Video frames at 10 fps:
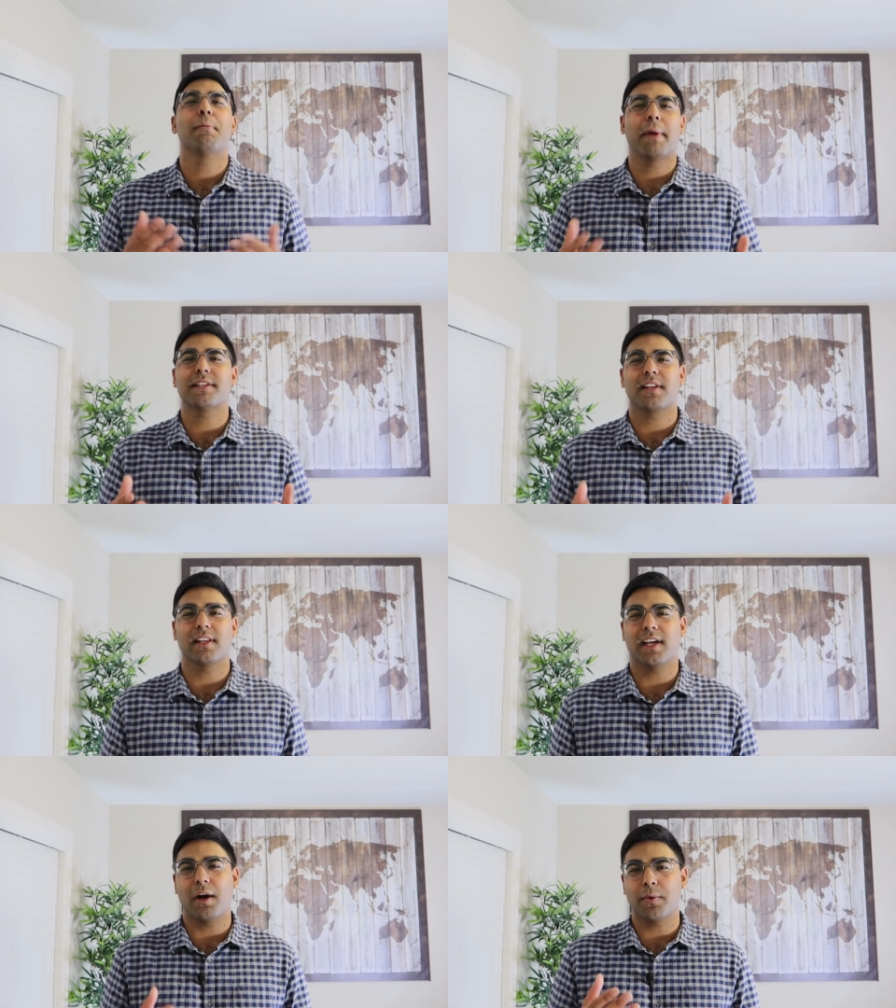
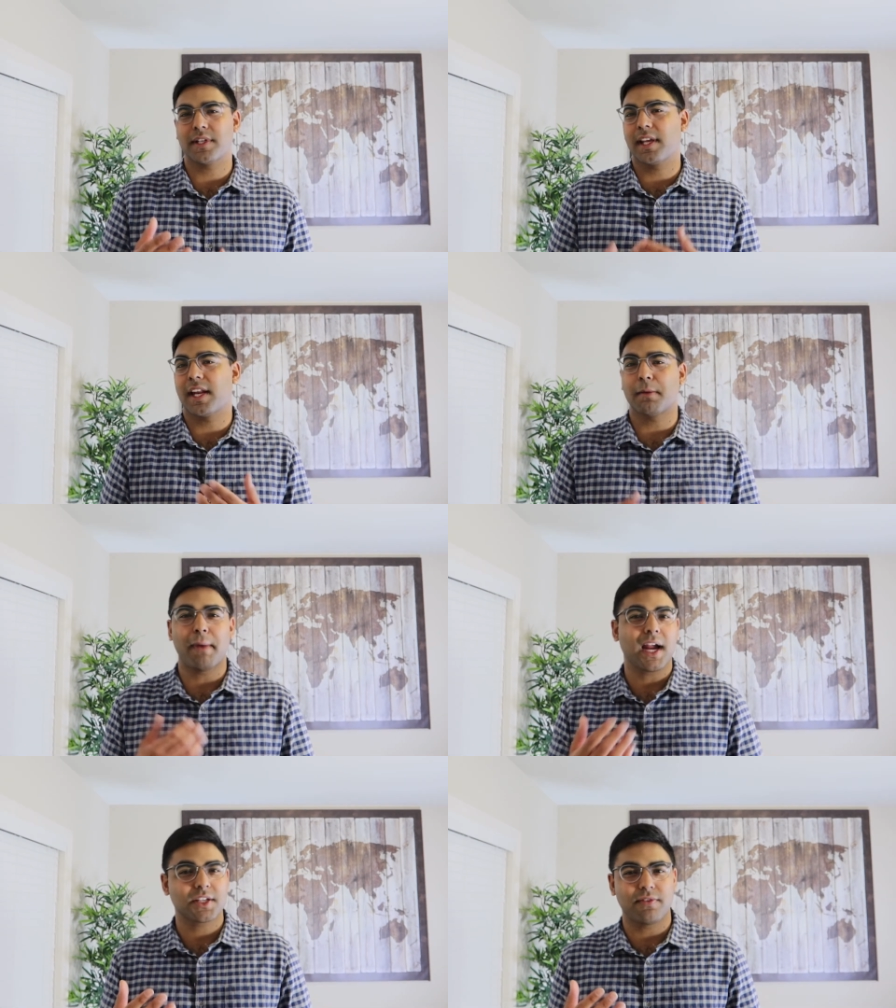basically I wasn't getting
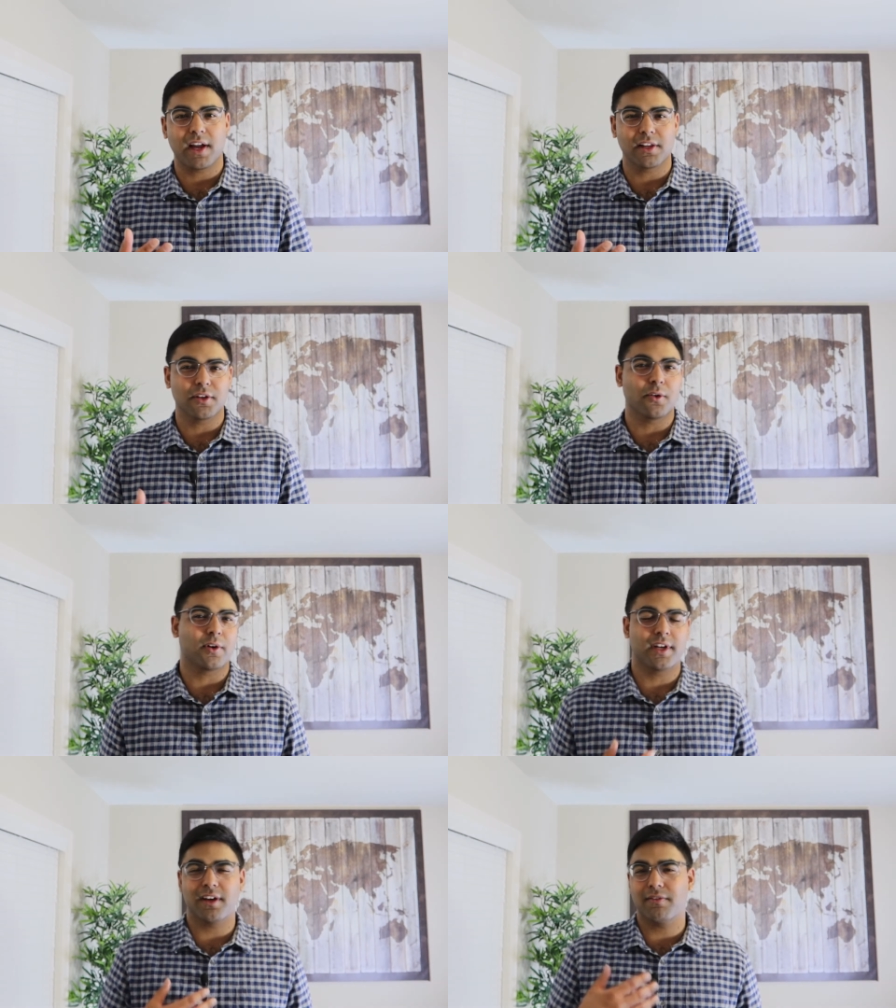max value
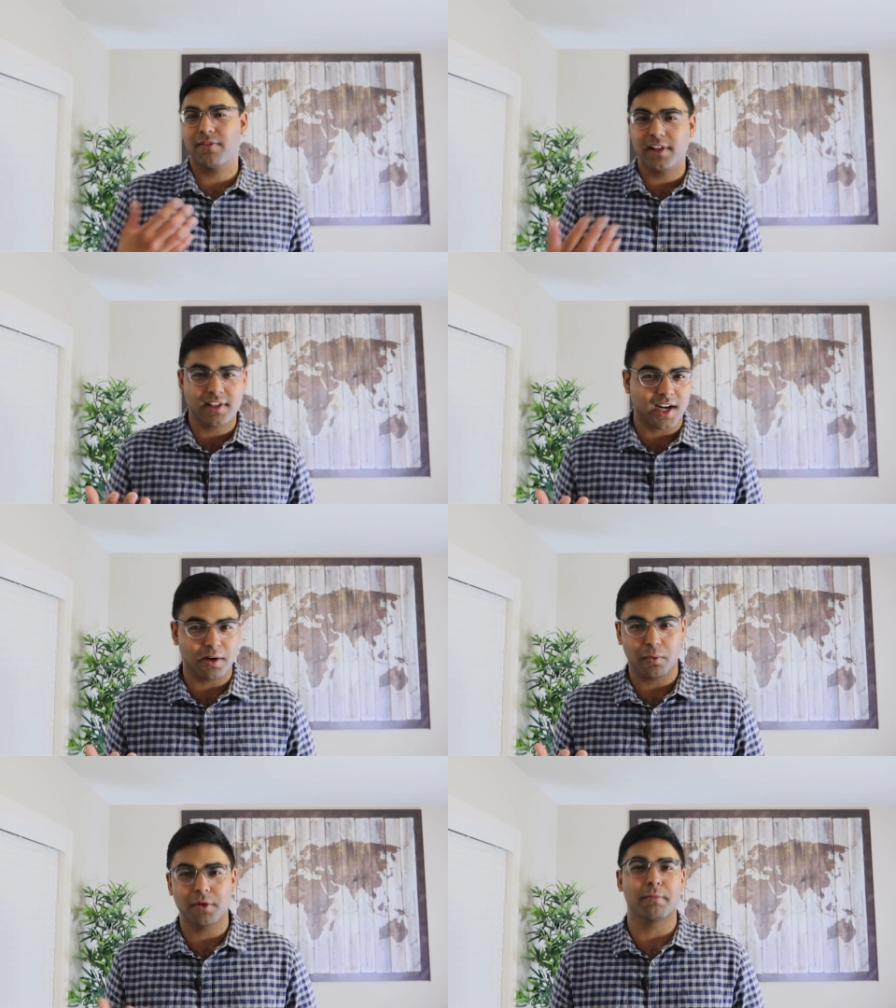or didn't feel that I
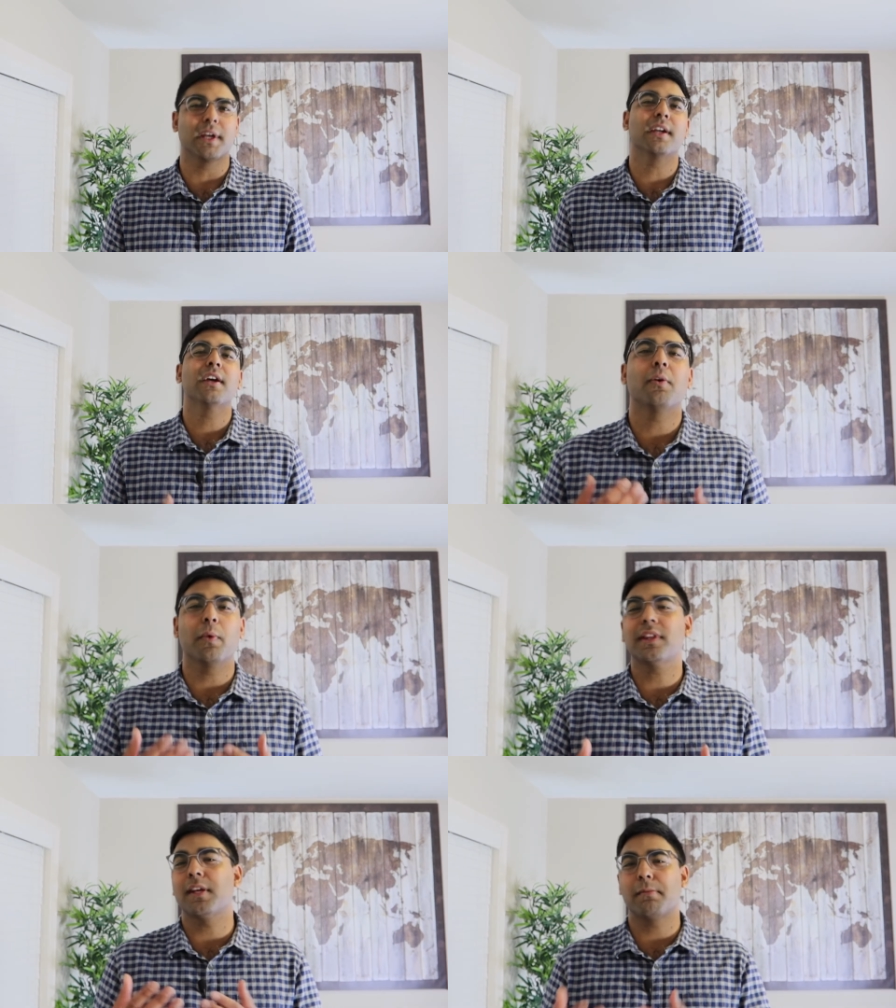would be
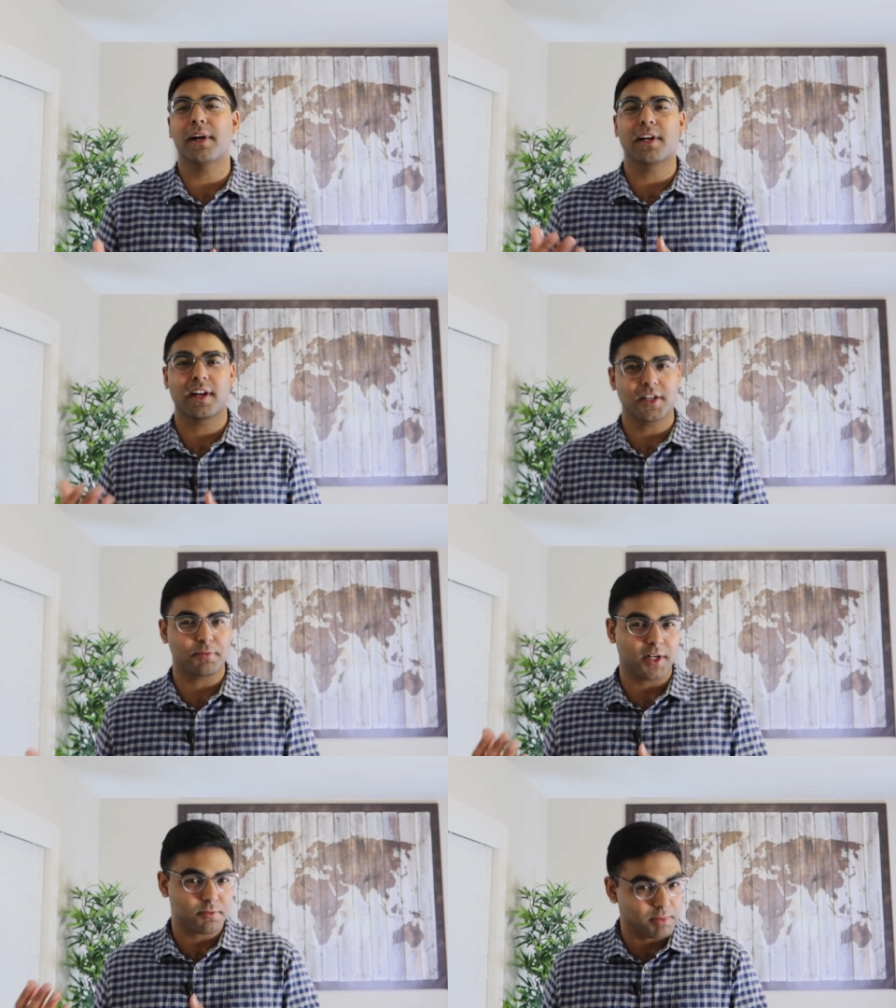with the American
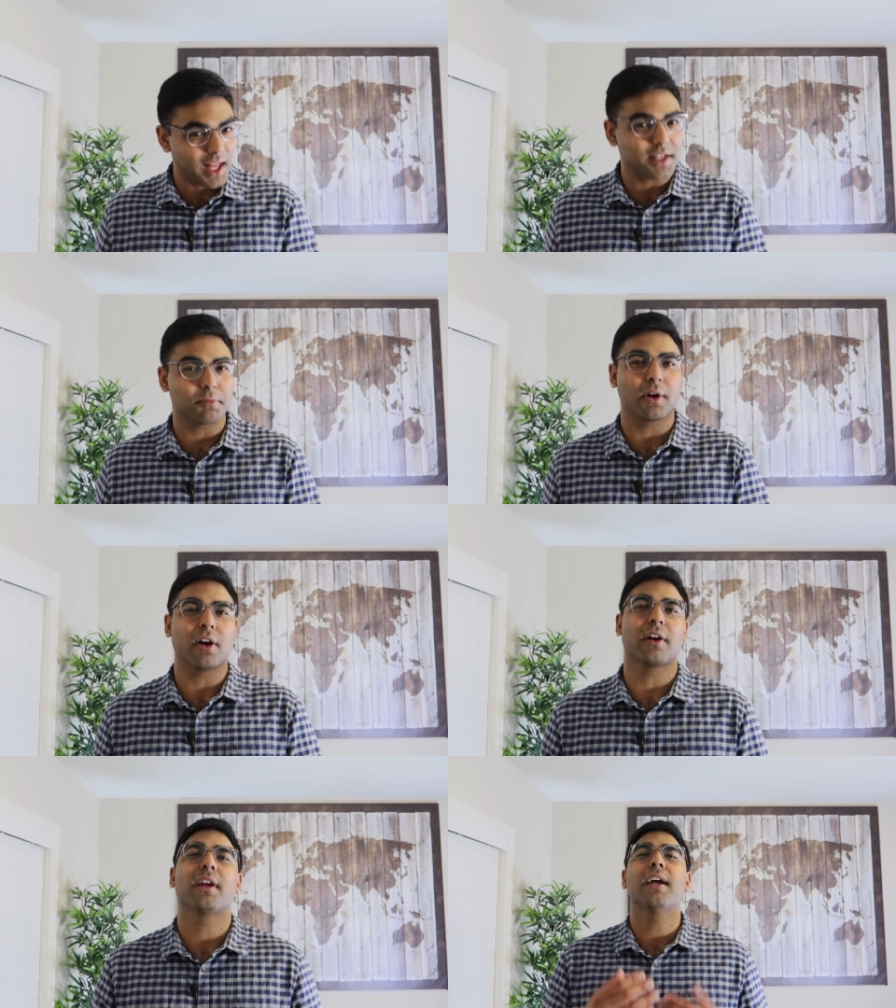Express Platinum
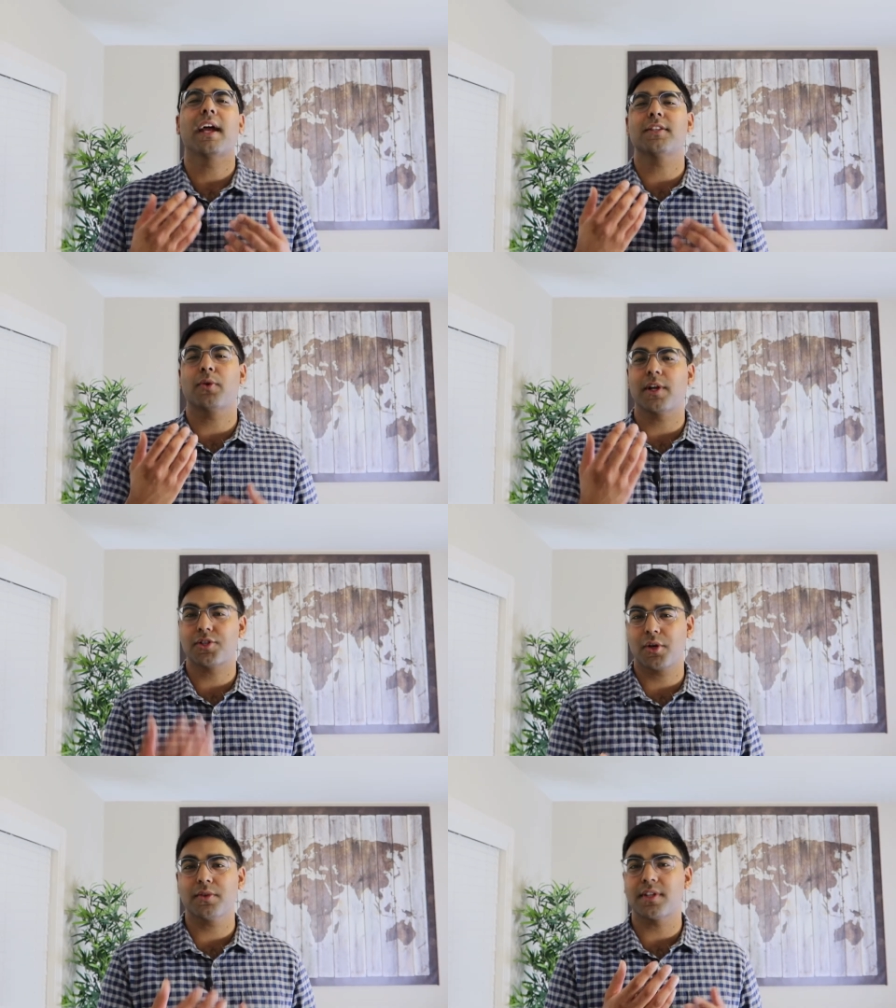Card, and so I
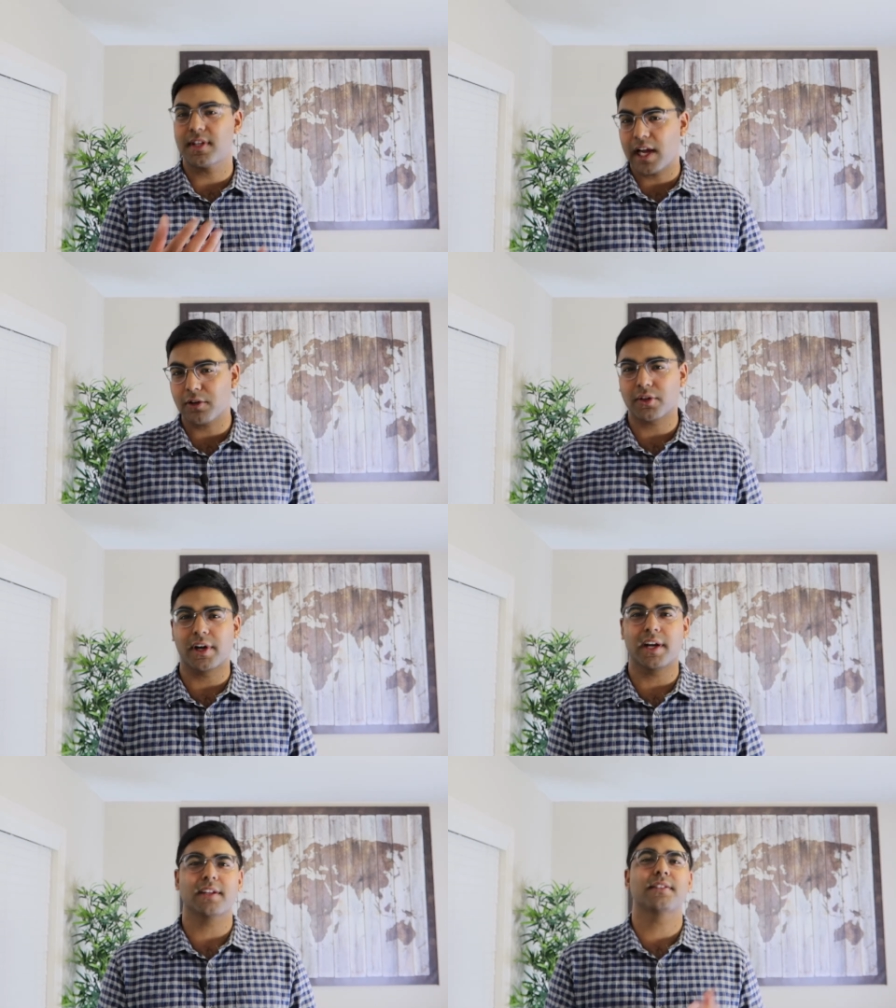chose to
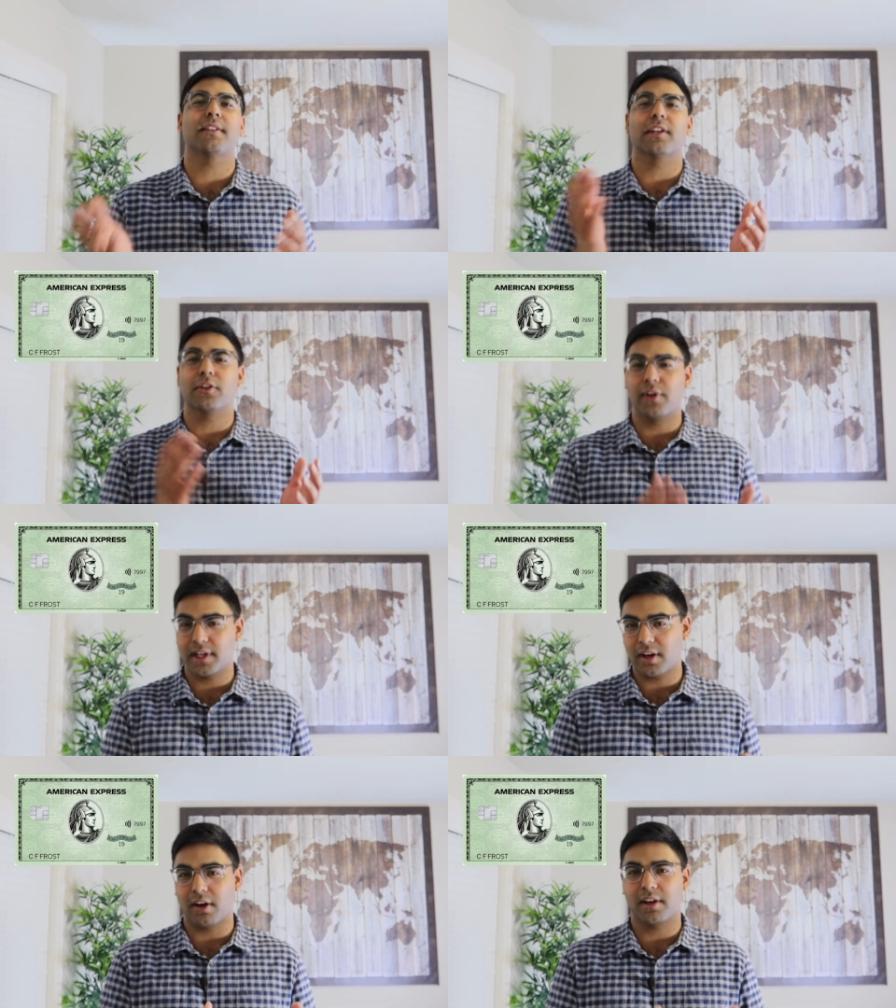downgrade it to the
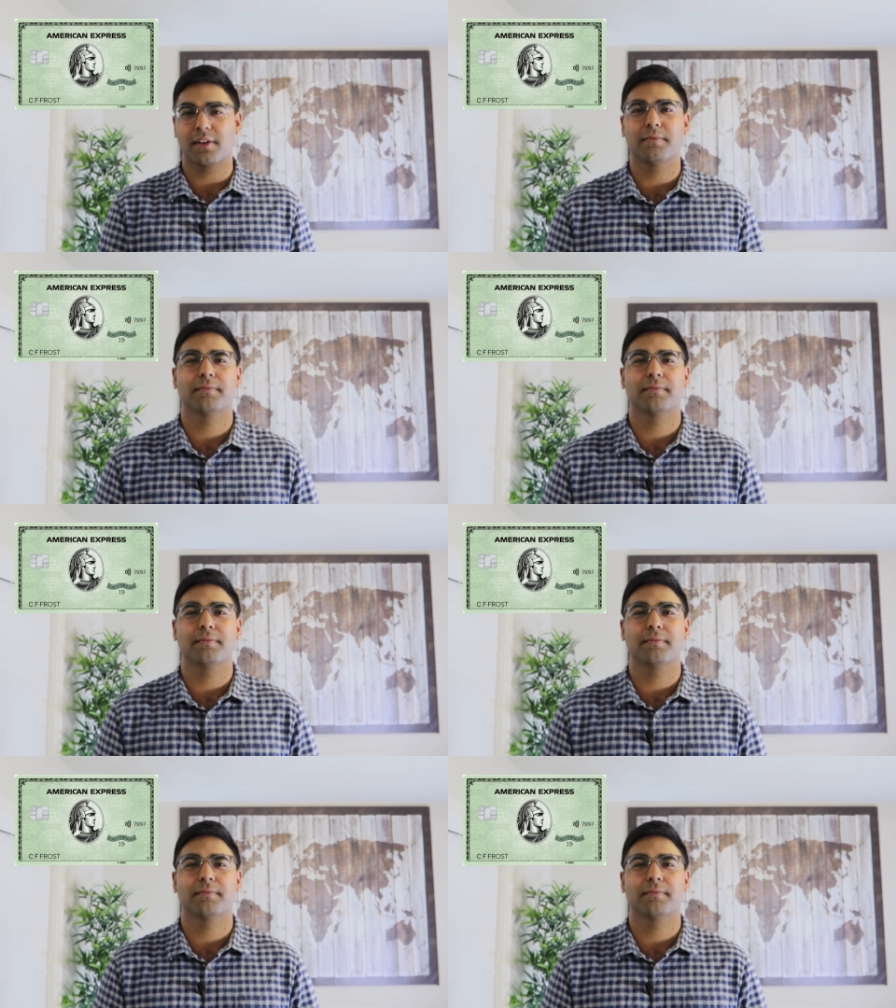Green Card.